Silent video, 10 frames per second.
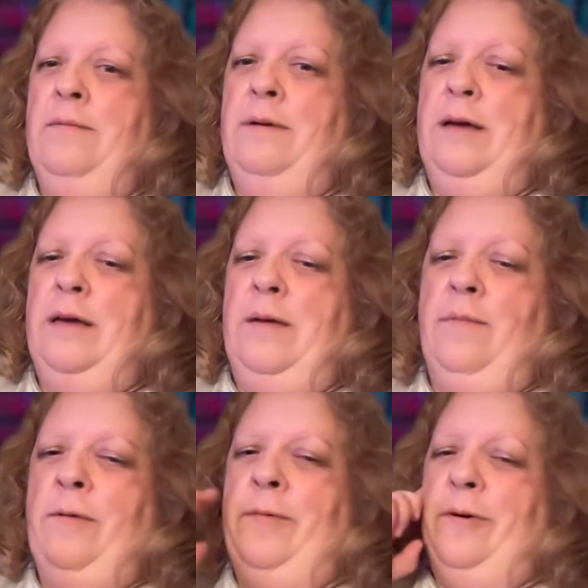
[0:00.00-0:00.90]
But yeah,
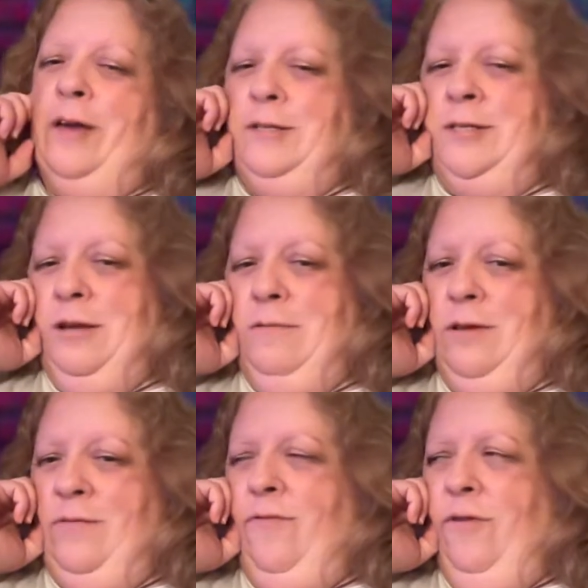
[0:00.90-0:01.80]
Mumbo, I got stuck
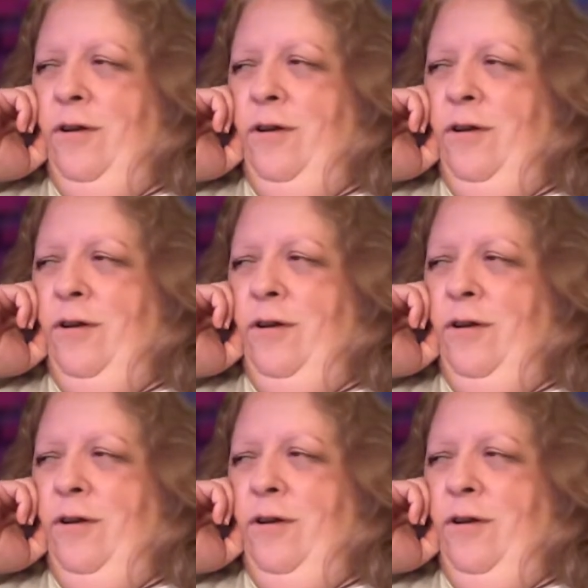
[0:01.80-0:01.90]
with 4